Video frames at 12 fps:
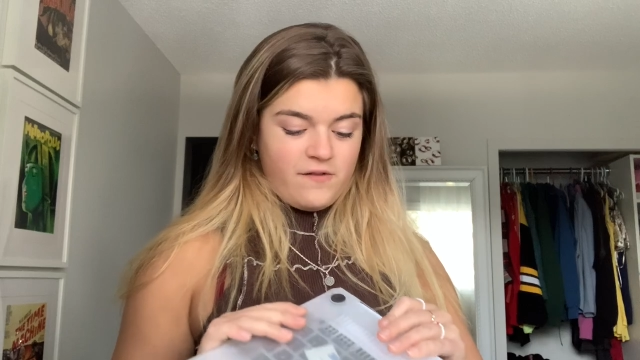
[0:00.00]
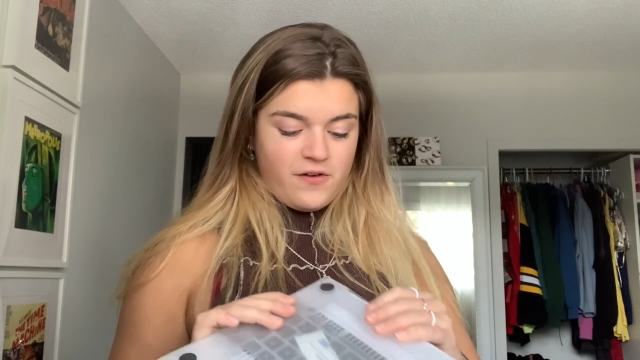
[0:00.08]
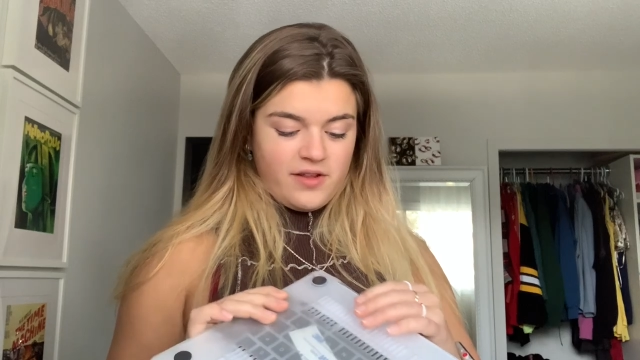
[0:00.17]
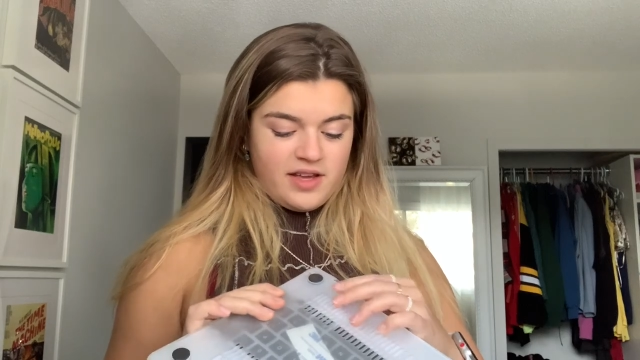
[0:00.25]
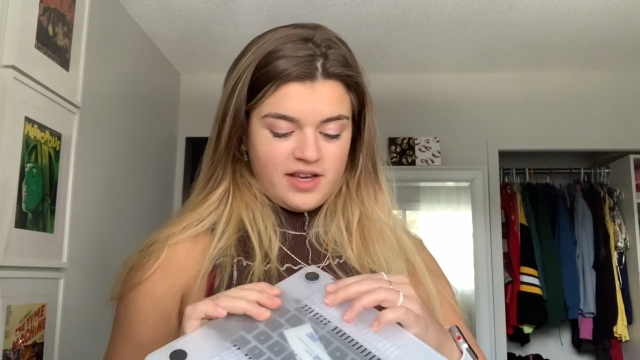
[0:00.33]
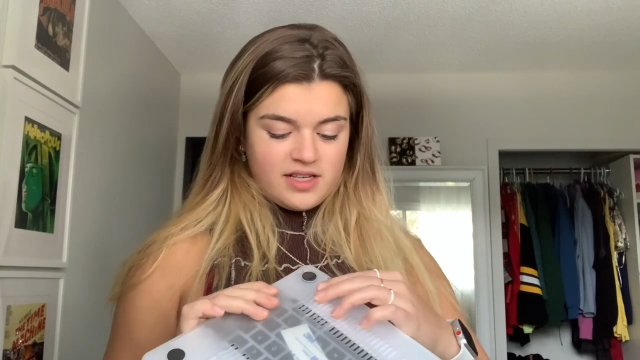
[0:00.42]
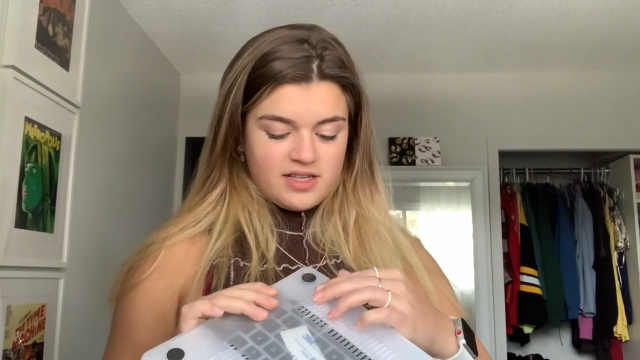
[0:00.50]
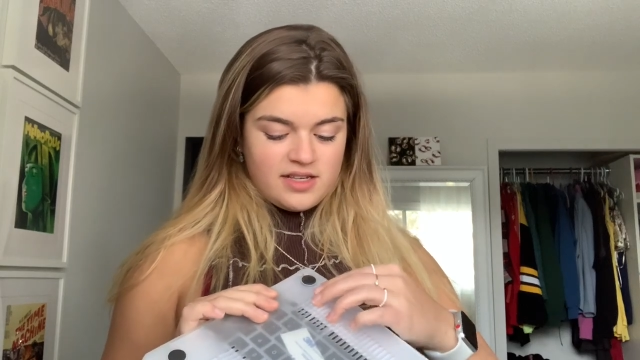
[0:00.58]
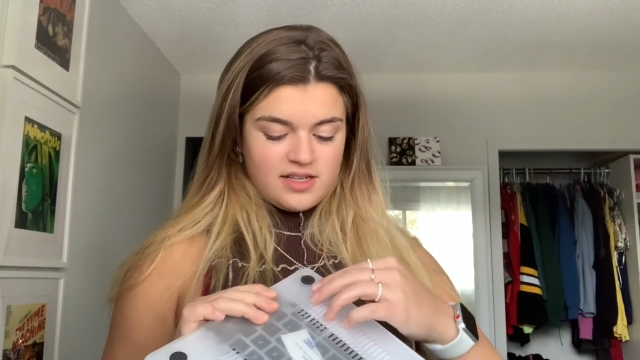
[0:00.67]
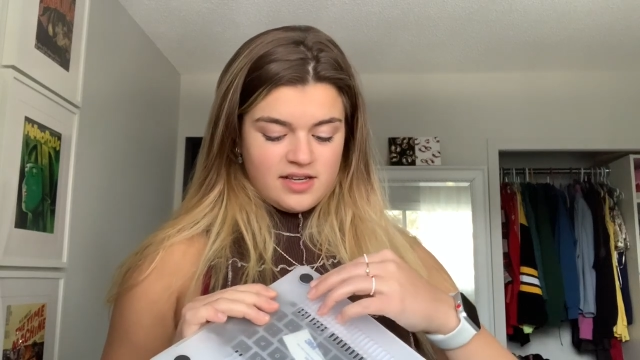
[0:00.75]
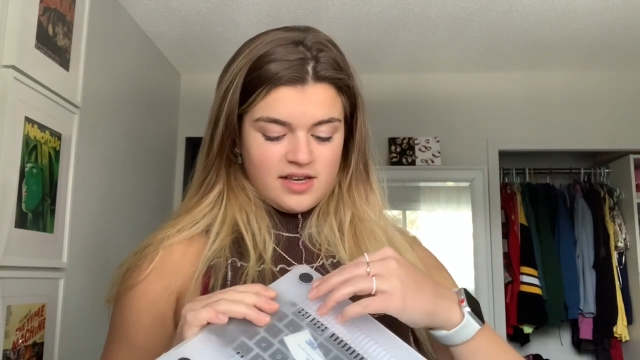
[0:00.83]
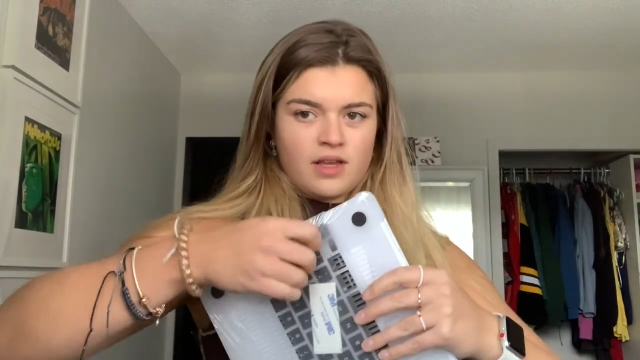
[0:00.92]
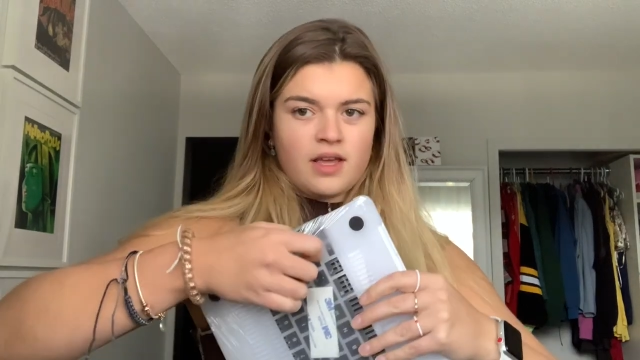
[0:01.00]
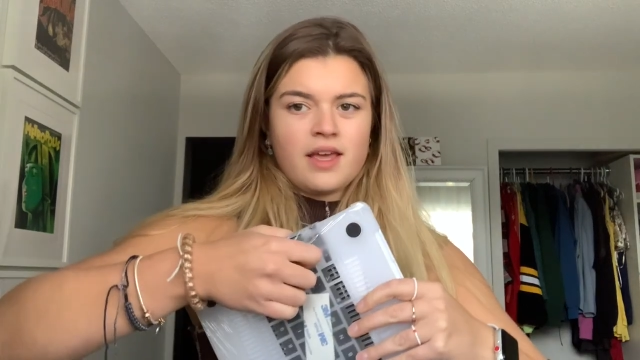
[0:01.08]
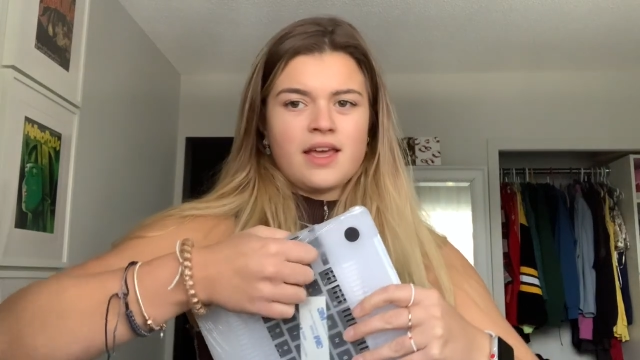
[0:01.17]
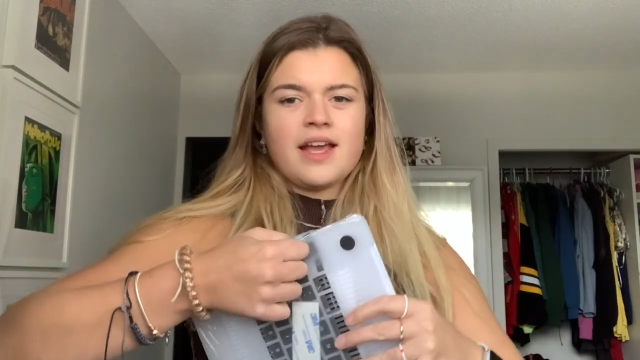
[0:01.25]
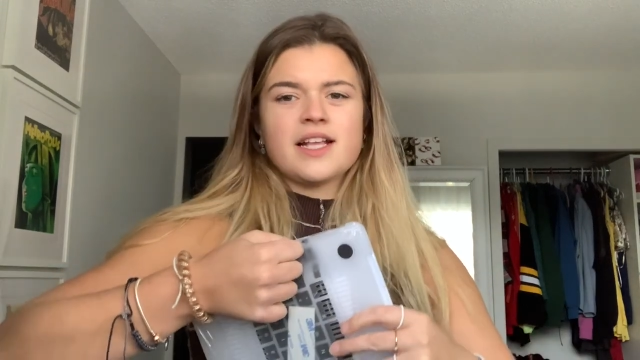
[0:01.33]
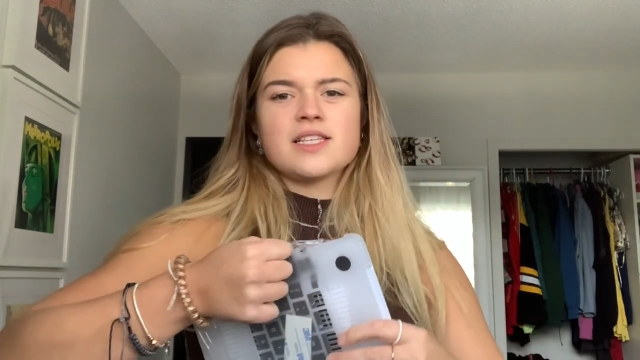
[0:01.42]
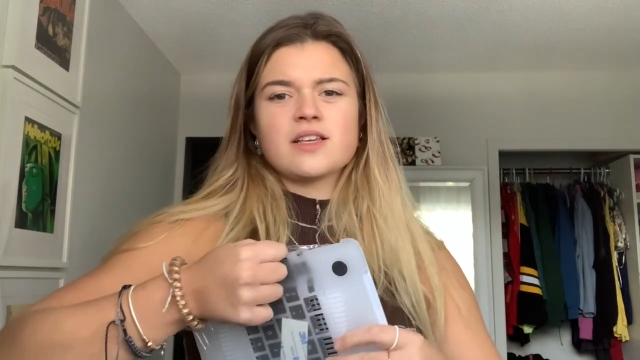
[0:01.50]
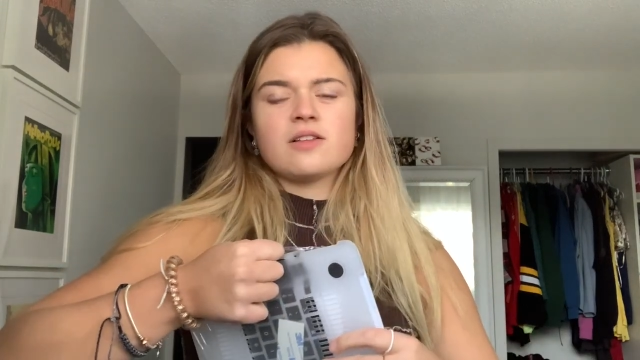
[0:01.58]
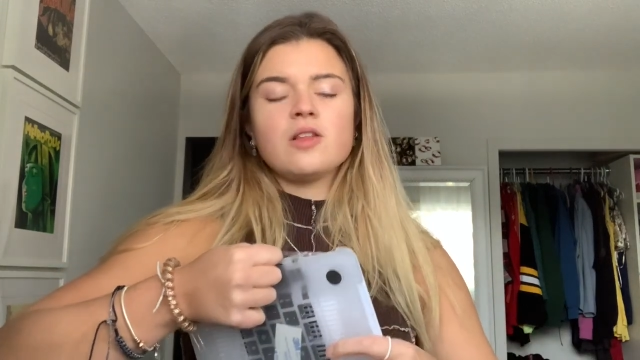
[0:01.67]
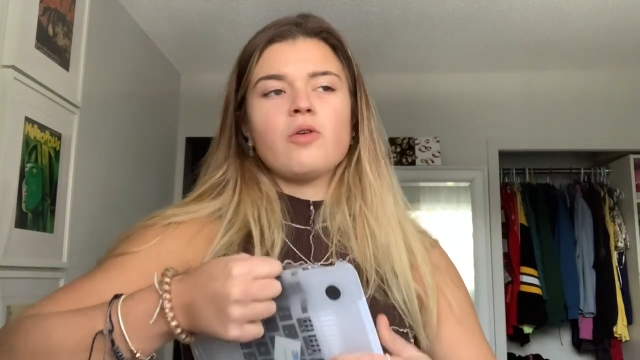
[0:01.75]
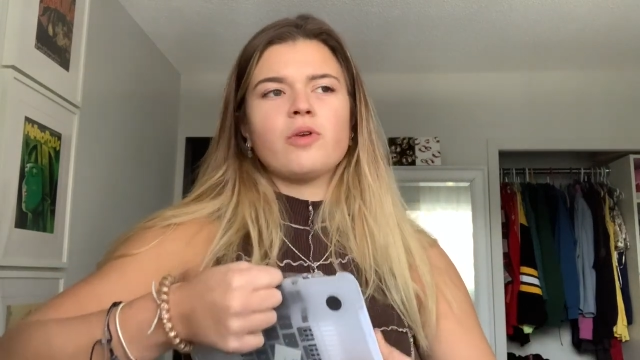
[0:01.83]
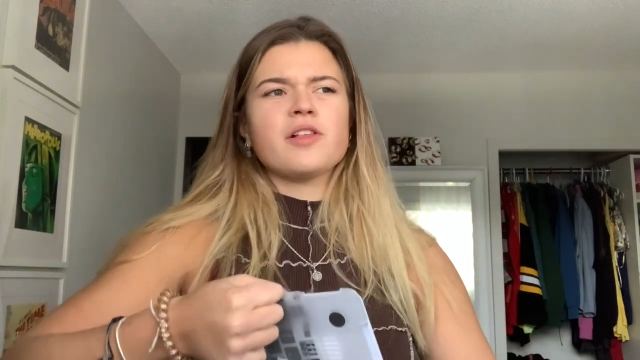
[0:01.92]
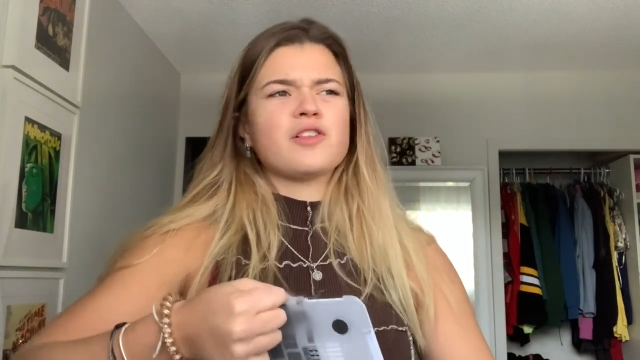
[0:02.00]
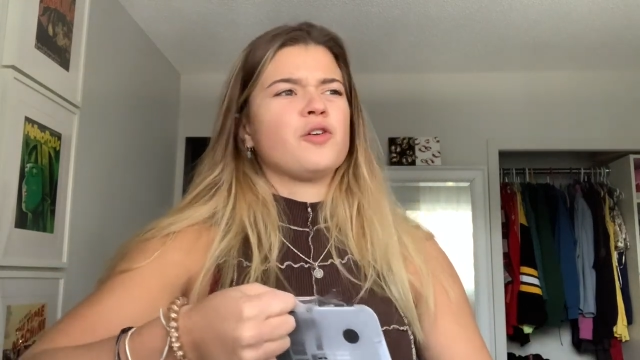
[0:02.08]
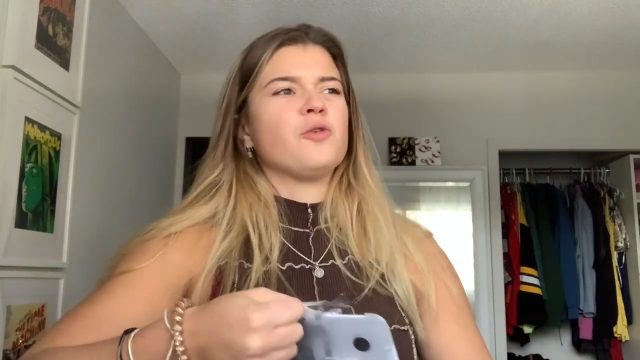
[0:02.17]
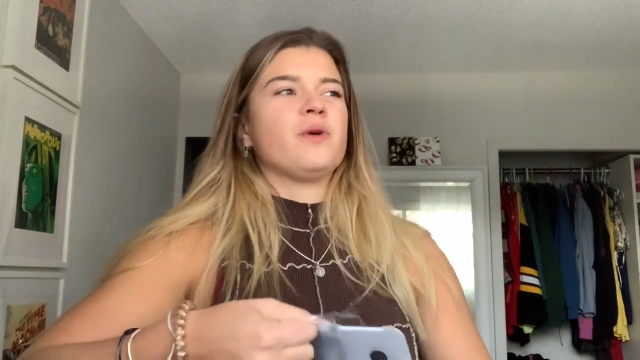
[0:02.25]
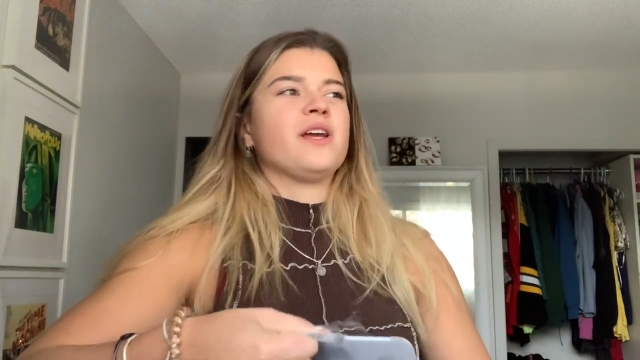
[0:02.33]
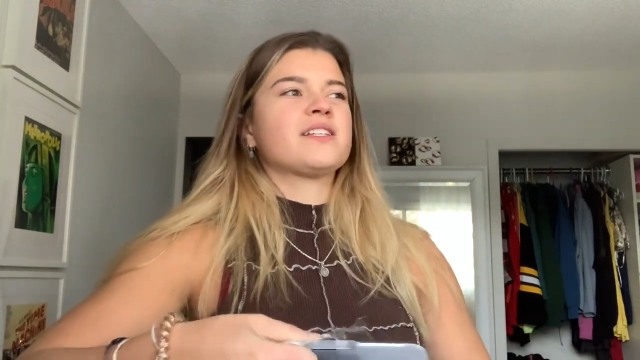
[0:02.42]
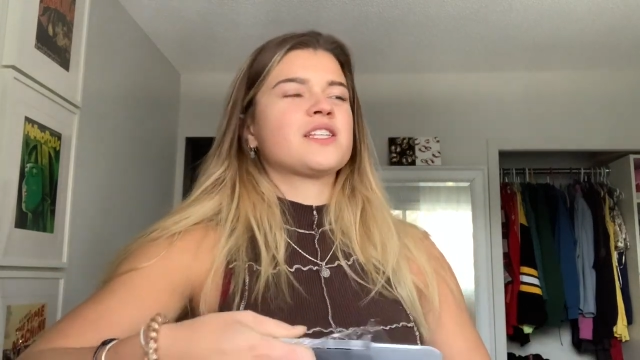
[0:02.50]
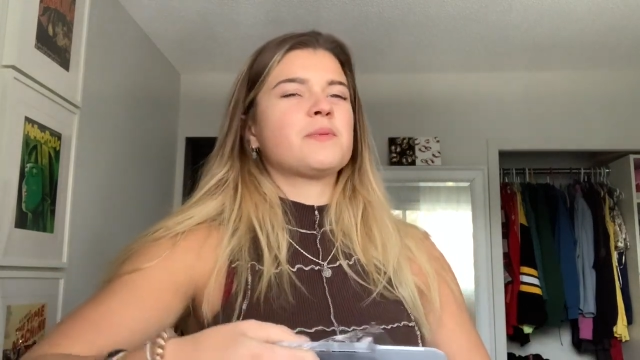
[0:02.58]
for this. It's, no, not two weeks.